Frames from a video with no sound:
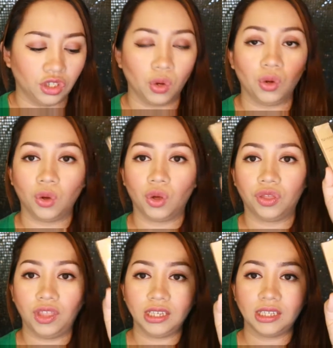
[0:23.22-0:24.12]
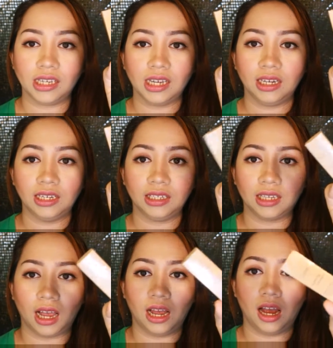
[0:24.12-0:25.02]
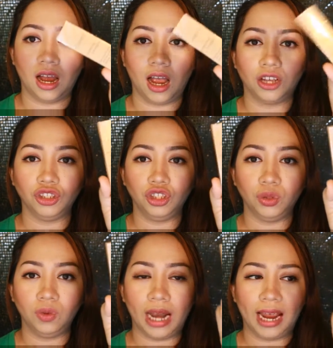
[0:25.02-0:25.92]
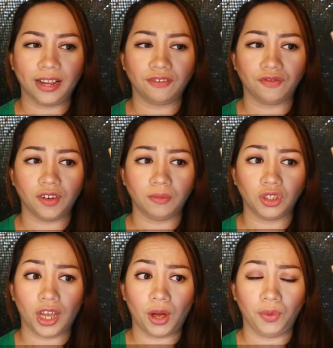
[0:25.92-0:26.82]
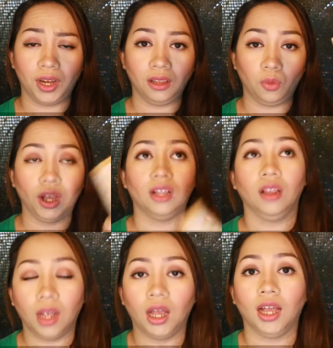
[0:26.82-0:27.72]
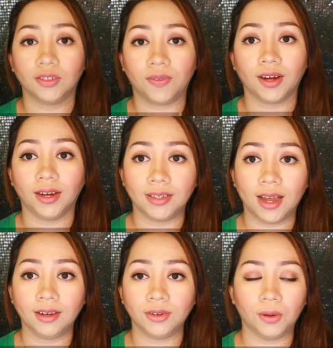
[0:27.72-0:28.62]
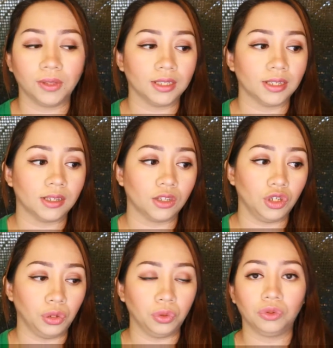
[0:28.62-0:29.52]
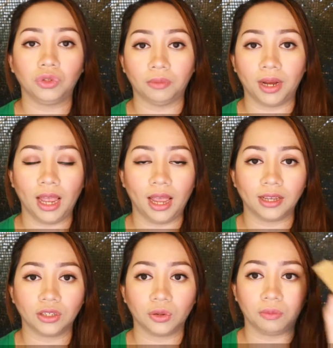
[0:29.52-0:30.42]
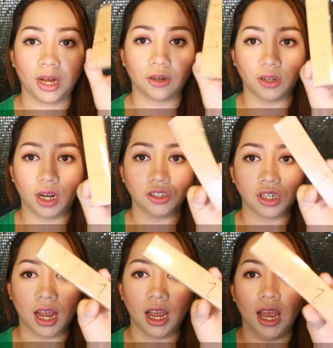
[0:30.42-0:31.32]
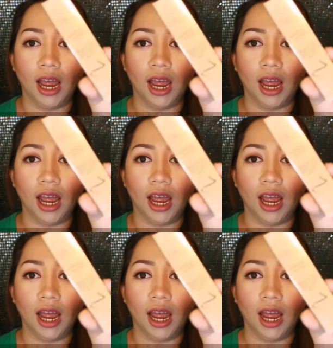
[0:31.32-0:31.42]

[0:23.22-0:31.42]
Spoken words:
So this is a new line from Shawill. Well, as far as I know, this is new to my eyes, so bago lang siya.